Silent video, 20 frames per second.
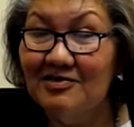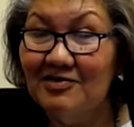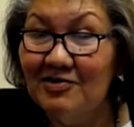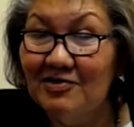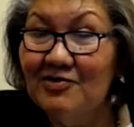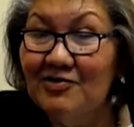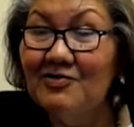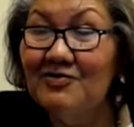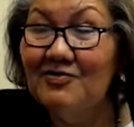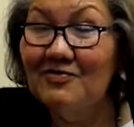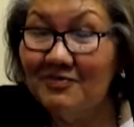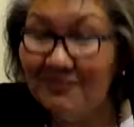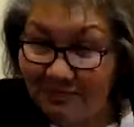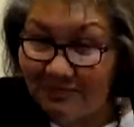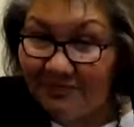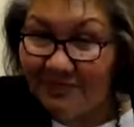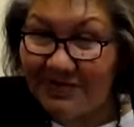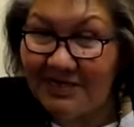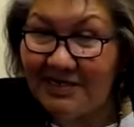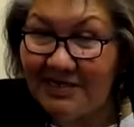You
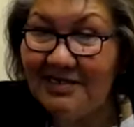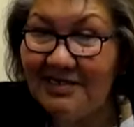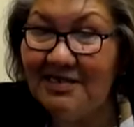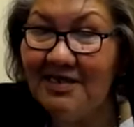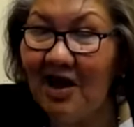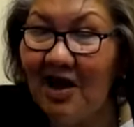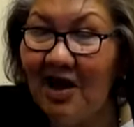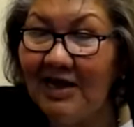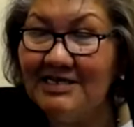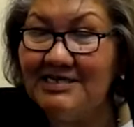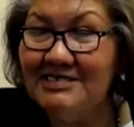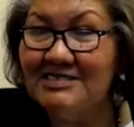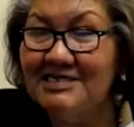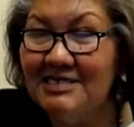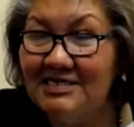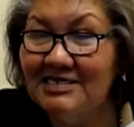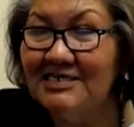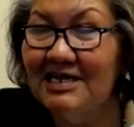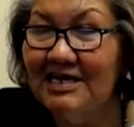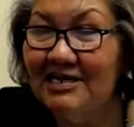be nice
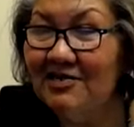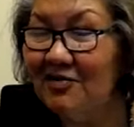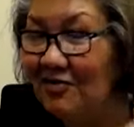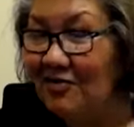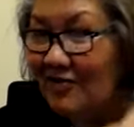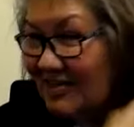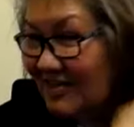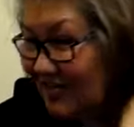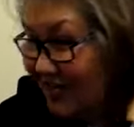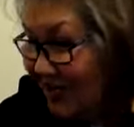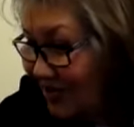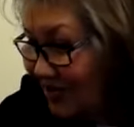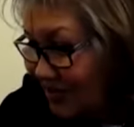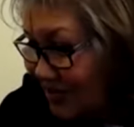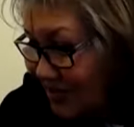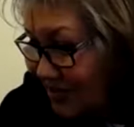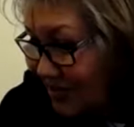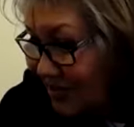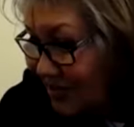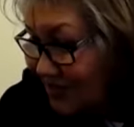and gentle and talk
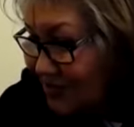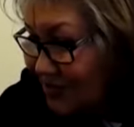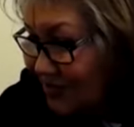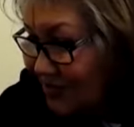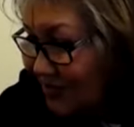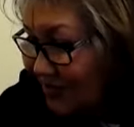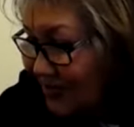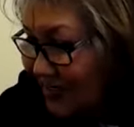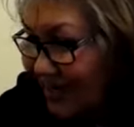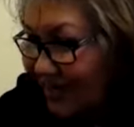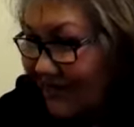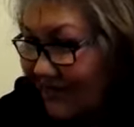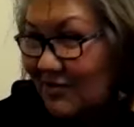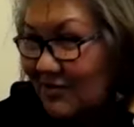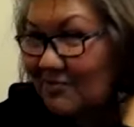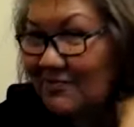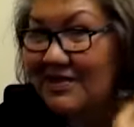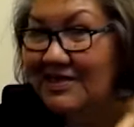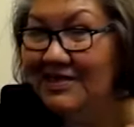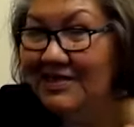to them. So we'd have
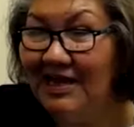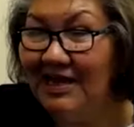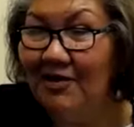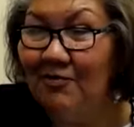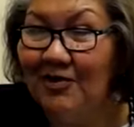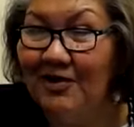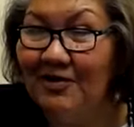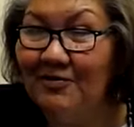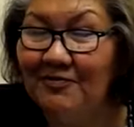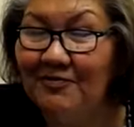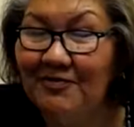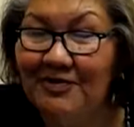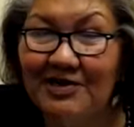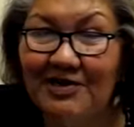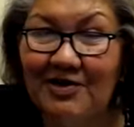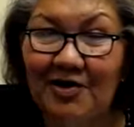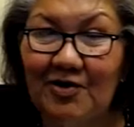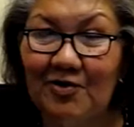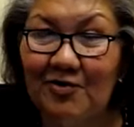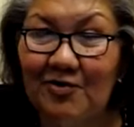to be that way when we
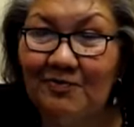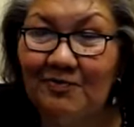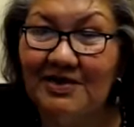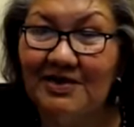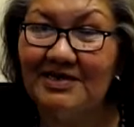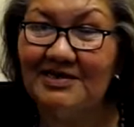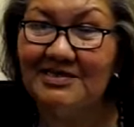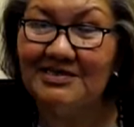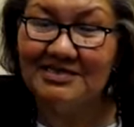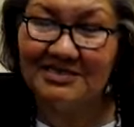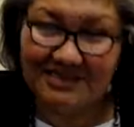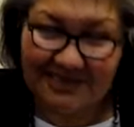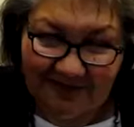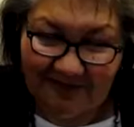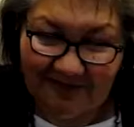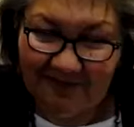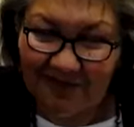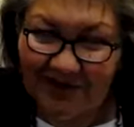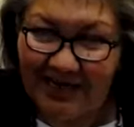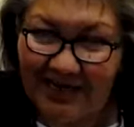go, because
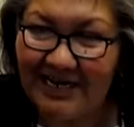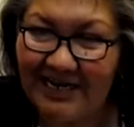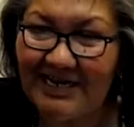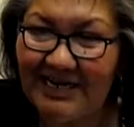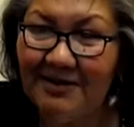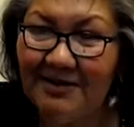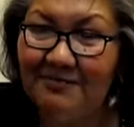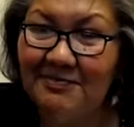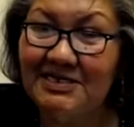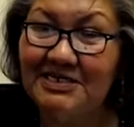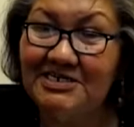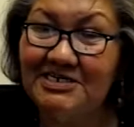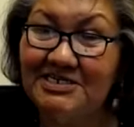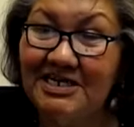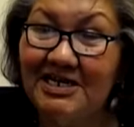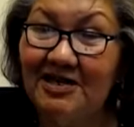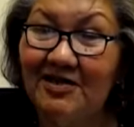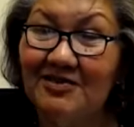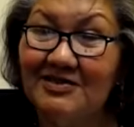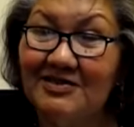if we had empty
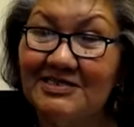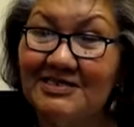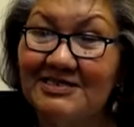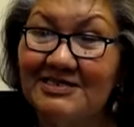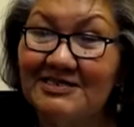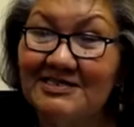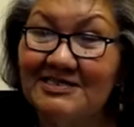shells,